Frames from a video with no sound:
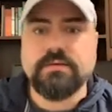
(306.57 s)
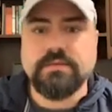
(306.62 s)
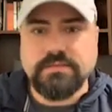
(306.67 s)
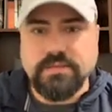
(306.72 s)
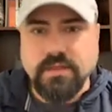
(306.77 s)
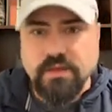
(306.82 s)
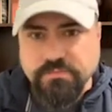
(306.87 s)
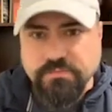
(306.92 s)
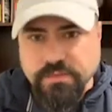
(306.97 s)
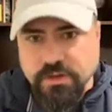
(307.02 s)

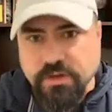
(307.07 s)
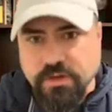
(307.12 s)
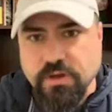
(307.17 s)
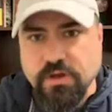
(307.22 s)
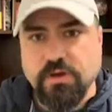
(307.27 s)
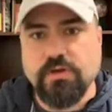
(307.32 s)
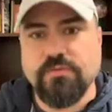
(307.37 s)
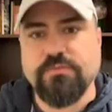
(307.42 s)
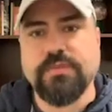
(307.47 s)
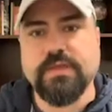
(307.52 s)
It's off the
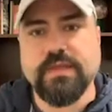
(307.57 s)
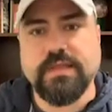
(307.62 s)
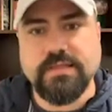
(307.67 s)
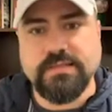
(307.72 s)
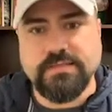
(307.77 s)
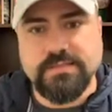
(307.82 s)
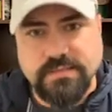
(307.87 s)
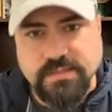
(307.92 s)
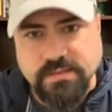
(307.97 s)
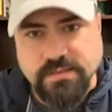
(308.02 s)
Gulf. They
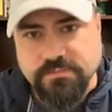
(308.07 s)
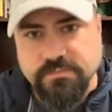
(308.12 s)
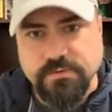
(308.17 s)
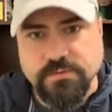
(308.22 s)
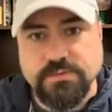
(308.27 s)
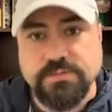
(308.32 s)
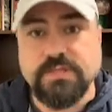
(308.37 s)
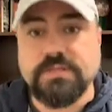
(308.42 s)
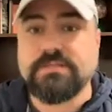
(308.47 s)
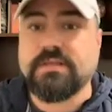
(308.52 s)
get
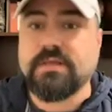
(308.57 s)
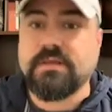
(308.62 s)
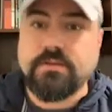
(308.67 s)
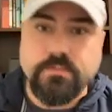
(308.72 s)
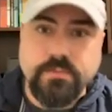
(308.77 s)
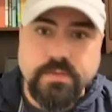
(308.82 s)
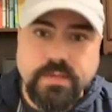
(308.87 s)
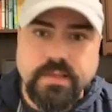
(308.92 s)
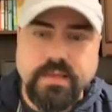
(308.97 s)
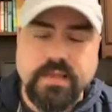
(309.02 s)
seafood just
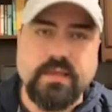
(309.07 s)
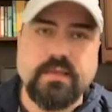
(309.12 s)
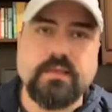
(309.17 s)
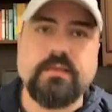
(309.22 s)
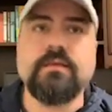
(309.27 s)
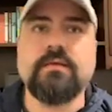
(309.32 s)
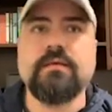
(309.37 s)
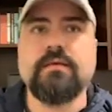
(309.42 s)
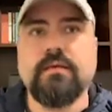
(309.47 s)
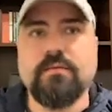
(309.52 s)
like we get.
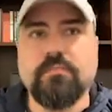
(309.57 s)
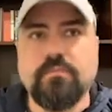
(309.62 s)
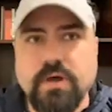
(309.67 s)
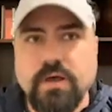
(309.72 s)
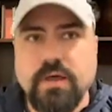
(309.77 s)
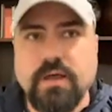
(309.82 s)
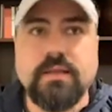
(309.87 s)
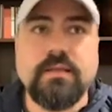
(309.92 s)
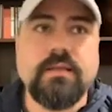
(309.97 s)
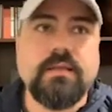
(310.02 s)

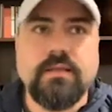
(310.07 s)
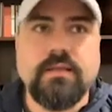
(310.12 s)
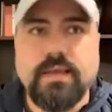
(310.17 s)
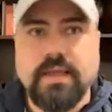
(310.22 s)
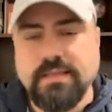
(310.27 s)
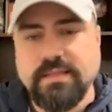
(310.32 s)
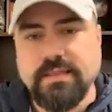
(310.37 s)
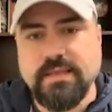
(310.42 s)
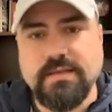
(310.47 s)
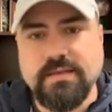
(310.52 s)
But
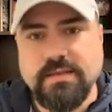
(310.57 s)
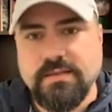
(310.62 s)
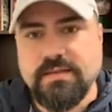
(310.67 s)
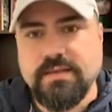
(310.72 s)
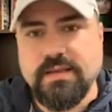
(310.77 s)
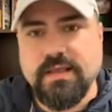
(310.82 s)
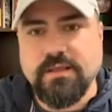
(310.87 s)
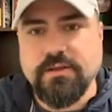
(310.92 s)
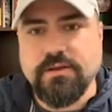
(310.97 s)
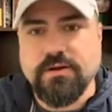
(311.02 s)
at the end of the
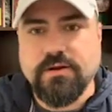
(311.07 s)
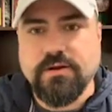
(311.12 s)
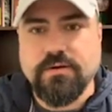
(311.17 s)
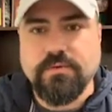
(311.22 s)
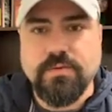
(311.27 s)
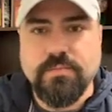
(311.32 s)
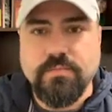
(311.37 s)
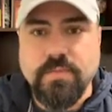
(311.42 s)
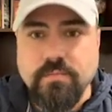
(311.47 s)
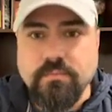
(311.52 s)
day, you're going
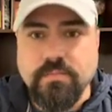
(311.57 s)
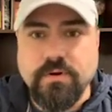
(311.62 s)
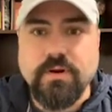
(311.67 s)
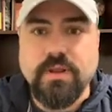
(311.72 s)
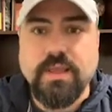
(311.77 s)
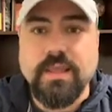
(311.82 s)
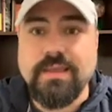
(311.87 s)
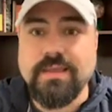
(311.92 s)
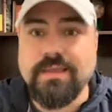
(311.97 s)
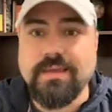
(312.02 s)
to remember,
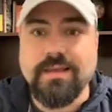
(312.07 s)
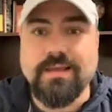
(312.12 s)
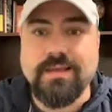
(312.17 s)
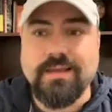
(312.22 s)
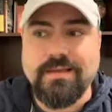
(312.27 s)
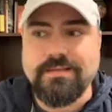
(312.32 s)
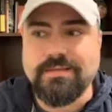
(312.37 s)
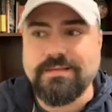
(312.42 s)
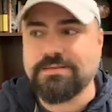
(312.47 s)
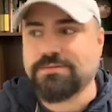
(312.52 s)
hey, I
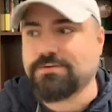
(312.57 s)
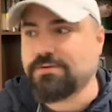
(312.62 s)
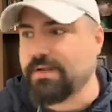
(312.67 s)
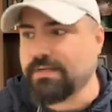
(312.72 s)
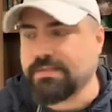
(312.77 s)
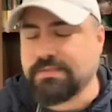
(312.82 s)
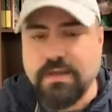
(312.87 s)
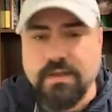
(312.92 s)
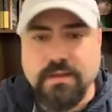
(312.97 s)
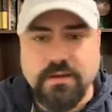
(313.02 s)
had these
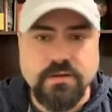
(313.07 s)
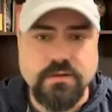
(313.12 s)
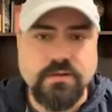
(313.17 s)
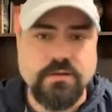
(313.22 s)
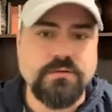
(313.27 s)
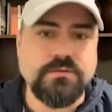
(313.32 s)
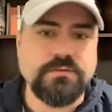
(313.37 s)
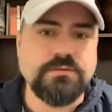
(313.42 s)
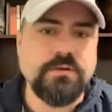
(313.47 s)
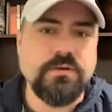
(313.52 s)
great
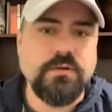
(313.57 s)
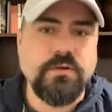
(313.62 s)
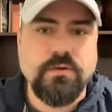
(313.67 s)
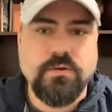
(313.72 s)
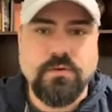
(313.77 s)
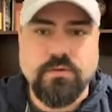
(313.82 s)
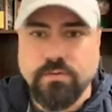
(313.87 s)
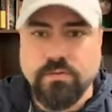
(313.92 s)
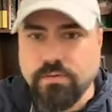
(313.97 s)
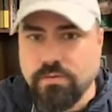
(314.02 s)
tacos
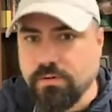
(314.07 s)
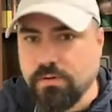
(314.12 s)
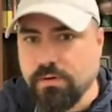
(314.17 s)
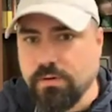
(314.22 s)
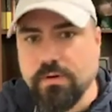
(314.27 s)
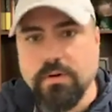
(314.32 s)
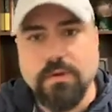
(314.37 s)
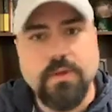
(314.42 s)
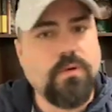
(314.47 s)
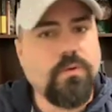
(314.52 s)

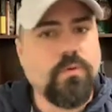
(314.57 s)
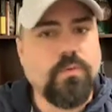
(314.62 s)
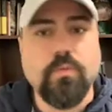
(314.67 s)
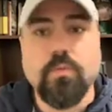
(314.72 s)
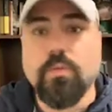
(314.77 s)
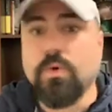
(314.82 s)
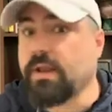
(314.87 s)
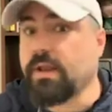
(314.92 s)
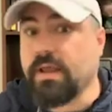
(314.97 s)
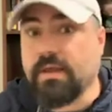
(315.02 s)
or
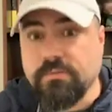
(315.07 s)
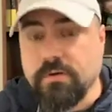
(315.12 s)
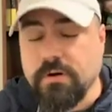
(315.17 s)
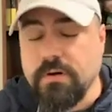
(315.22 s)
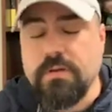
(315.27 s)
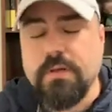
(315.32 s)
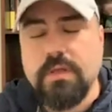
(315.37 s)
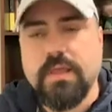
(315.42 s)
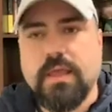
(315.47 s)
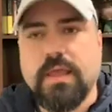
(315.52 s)

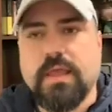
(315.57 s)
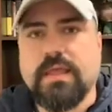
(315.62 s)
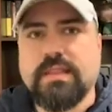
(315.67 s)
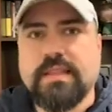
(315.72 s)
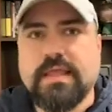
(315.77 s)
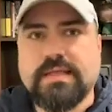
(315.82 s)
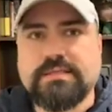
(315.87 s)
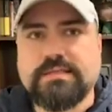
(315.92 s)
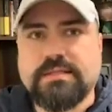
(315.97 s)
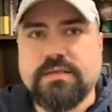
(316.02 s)
whatever.
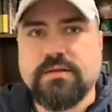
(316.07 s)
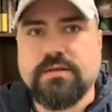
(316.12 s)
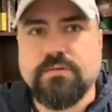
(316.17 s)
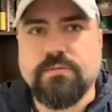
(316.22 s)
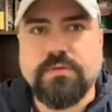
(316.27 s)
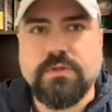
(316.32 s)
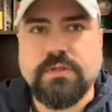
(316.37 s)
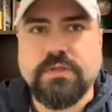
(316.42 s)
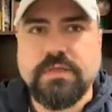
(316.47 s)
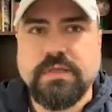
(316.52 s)
And that's going to
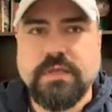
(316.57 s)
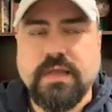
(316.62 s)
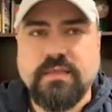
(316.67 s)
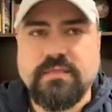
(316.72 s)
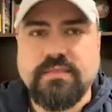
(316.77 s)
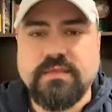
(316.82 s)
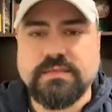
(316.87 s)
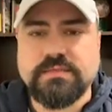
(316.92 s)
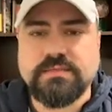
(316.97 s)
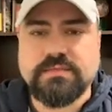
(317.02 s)
really, I
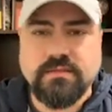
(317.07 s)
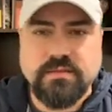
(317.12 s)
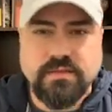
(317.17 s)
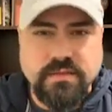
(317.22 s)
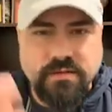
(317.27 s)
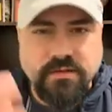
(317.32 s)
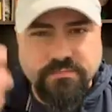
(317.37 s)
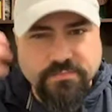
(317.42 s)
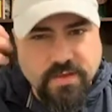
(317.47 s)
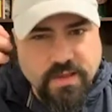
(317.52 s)
think,
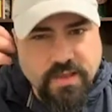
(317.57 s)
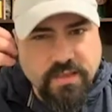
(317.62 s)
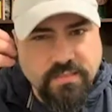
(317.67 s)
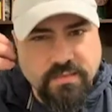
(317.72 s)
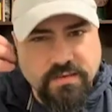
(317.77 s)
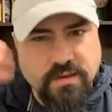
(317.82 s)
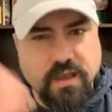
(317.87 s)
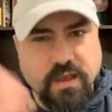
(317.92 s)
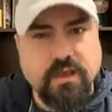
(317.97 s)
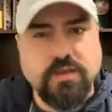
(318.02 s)
solidify
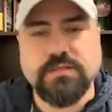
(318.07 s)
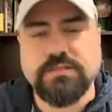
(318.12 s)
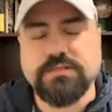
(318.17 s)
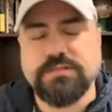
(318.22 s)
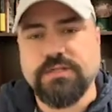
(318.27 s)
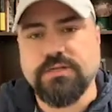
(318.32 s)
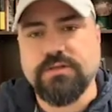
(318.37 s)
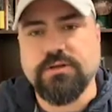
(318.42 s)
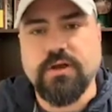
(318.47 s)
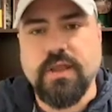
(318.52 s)
the
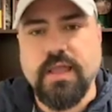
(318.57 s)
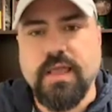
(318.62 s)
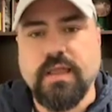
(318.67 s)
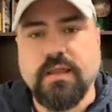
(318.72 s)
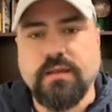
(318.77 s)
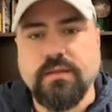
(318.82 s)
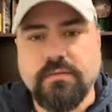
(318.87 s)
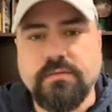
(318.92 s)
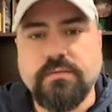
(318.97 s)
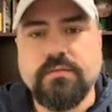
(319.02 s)
knowledge in your
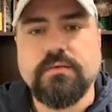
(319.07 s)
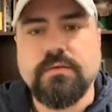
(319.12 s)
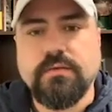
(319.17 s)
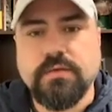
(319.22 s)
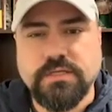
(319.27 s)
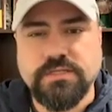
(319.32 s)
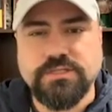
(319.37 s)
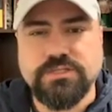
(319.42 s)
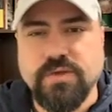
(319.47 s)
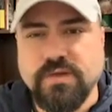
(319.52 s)
head
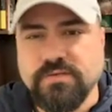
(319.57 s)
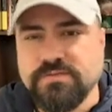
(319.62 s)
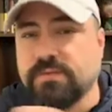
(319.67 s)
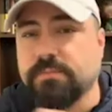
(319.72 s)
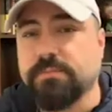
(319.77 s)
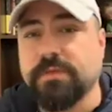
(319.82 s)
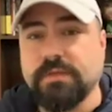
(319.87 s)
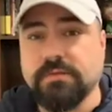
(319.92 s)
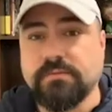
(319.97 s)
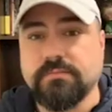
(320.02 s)
because you have
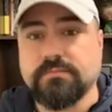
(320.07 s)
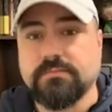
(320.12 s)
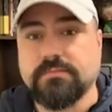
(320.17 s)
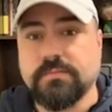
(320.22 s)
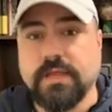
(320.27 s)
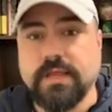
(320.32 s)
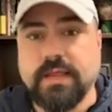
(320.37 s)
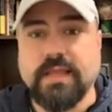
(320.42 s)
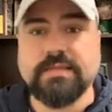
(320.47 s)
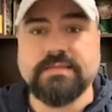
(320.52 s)
something,
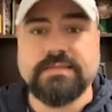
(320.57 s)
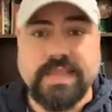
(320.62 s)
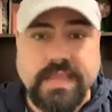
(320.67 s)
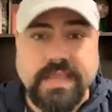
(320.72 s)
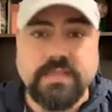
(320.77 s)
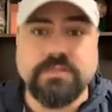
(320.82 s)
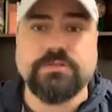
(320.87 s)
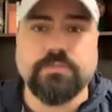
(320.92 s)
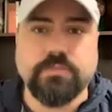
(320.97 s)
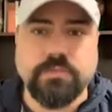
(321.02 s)
again,
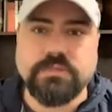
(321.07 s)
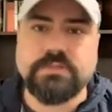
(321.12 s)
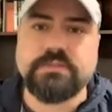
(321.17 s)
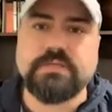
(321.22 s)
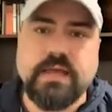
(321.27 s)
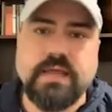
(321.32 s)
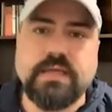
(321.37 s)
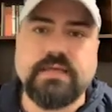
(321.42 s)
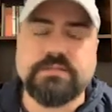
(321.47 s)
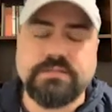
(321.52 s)
tangible to
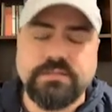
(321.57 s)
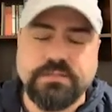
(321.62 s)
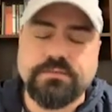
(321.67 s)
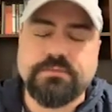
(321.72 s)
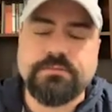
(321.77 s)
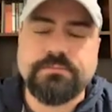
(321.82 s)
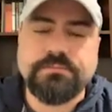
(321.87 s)
tie it to.